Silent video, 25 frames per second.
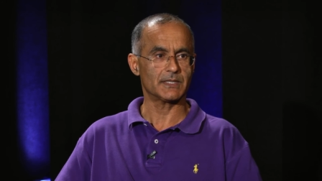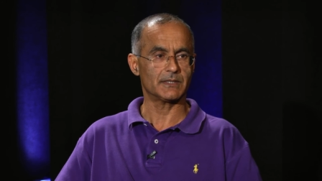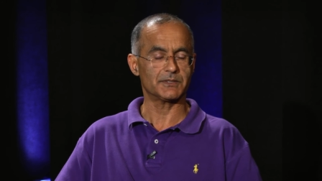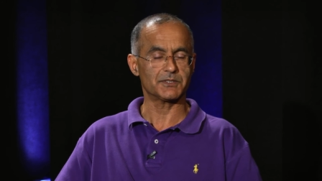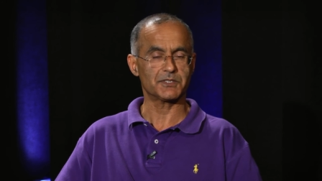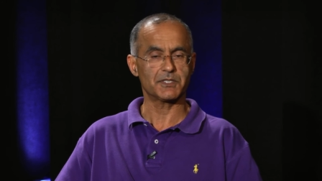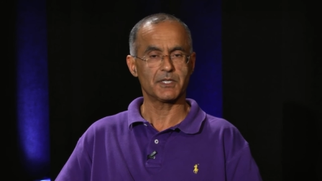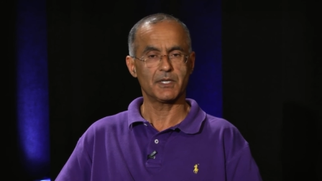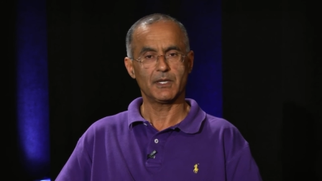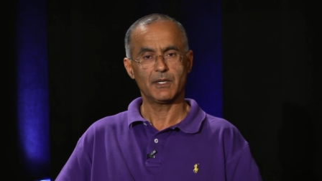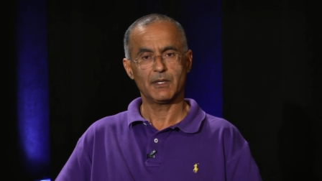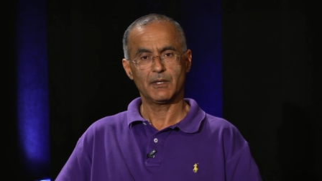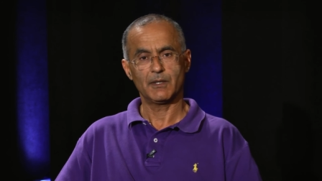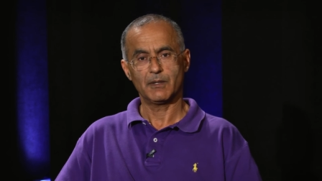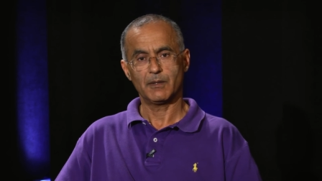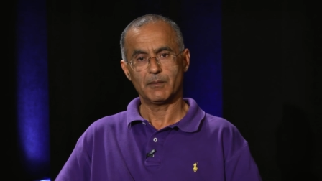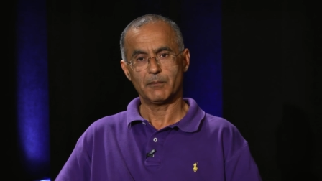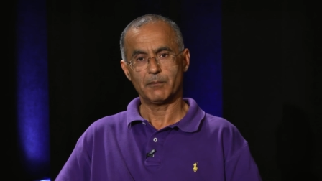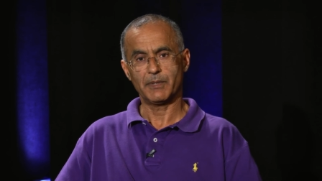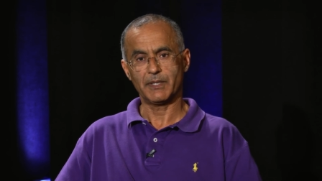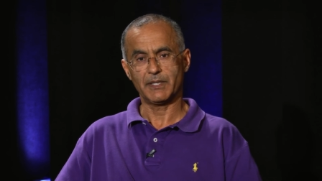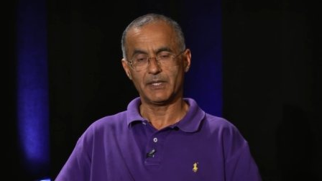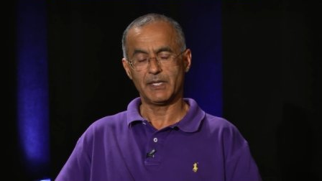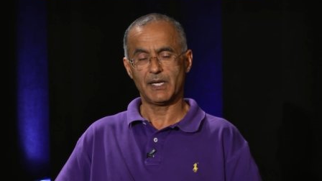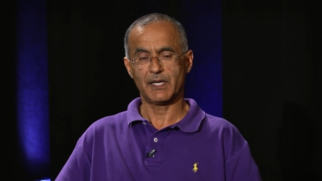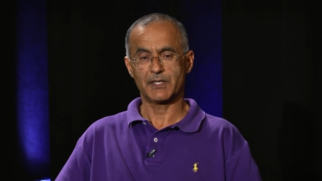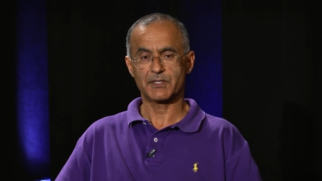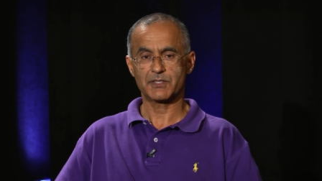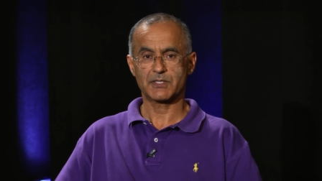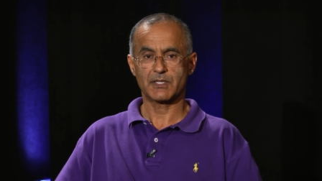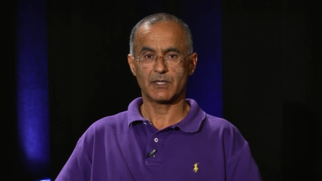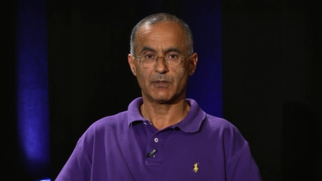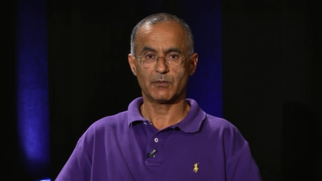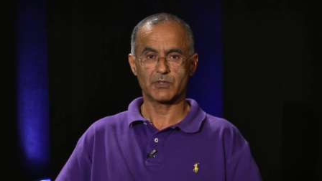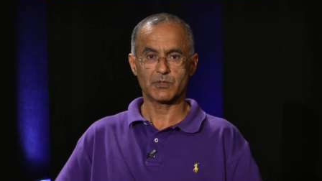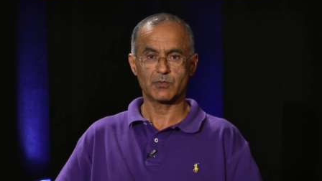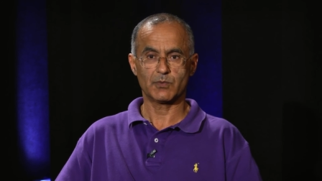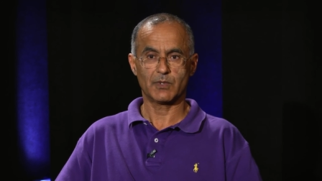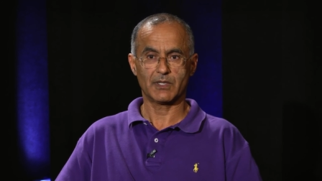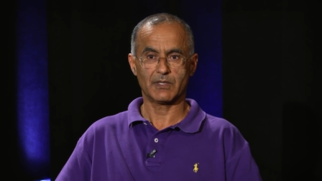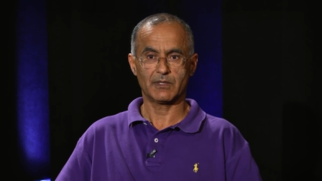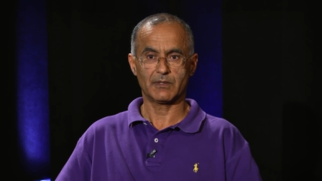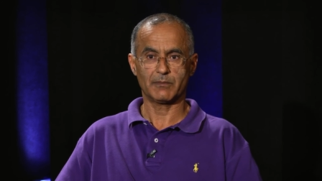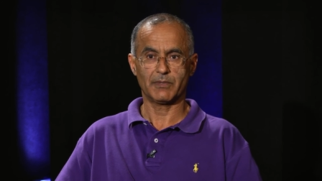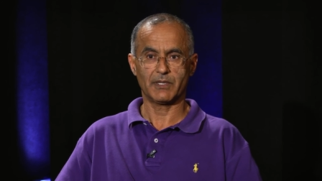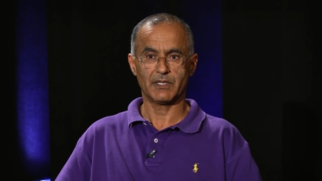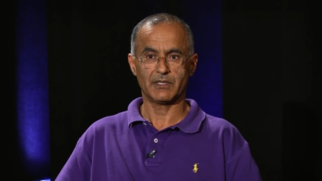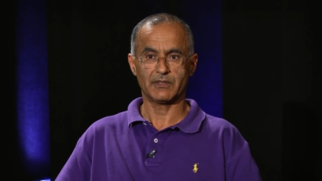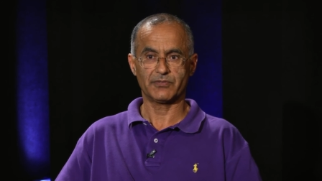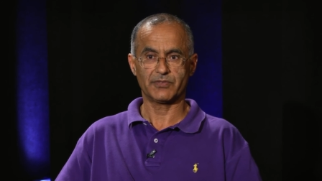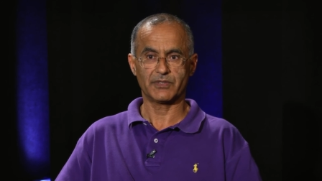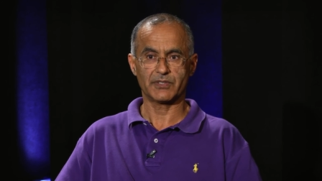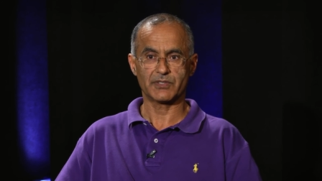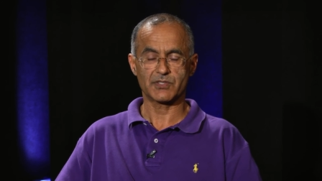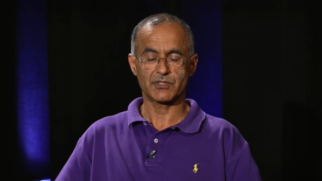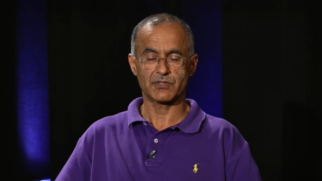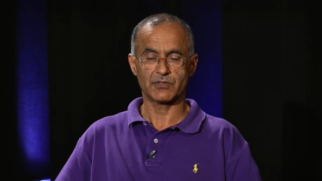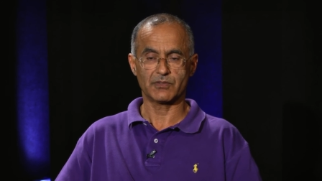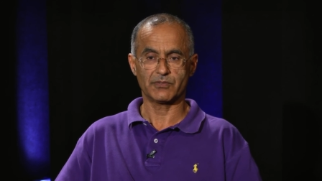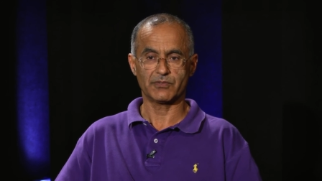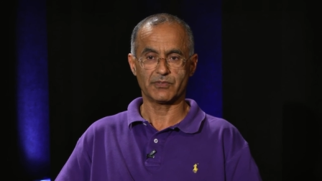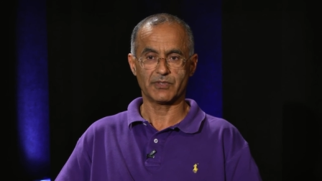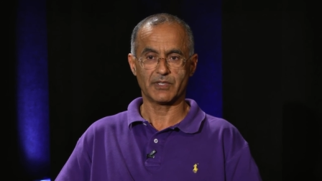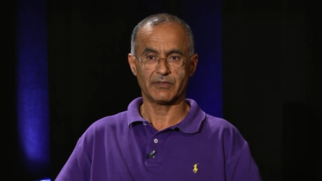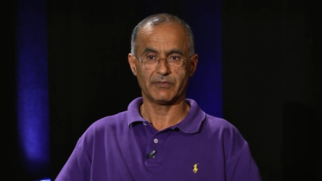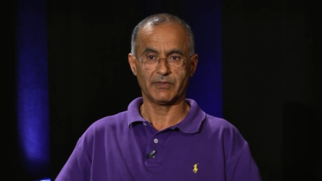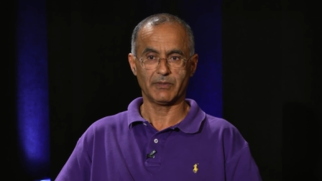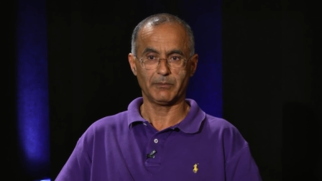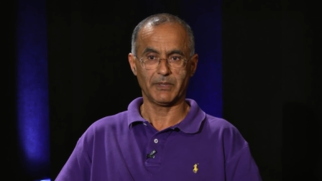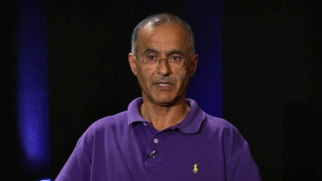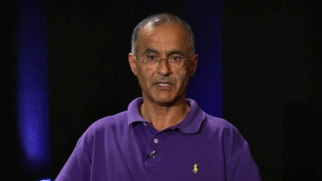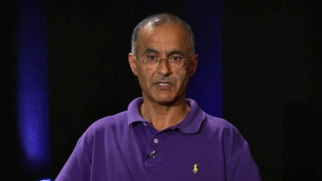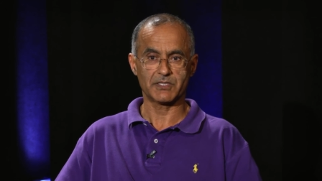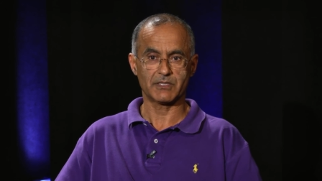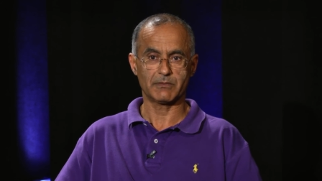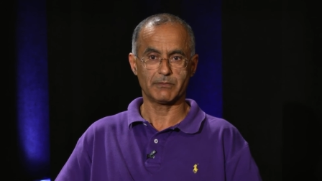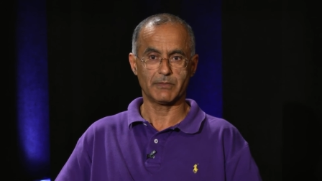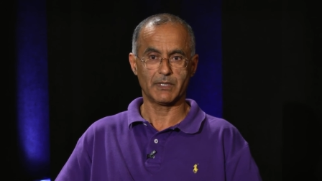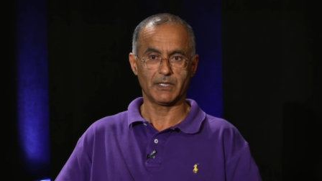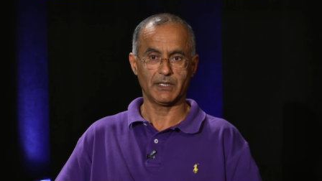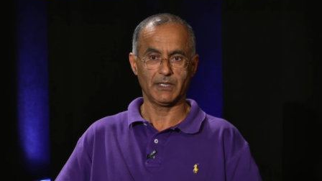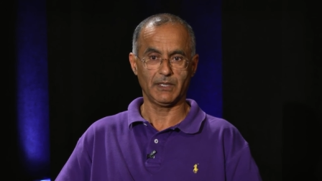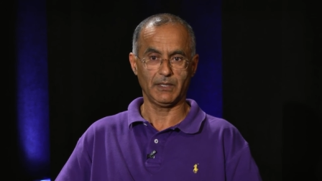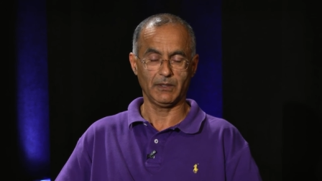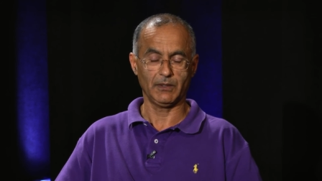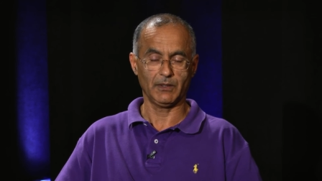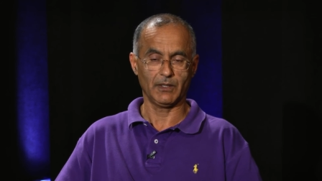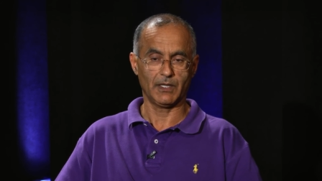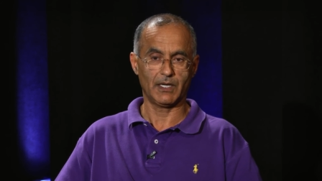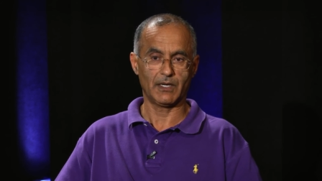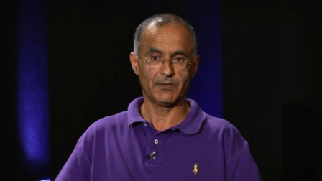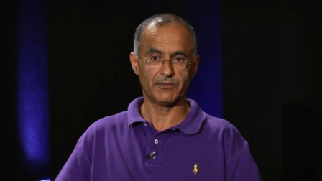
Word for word: Cellars. But yes, that was one of the benefits of having made some money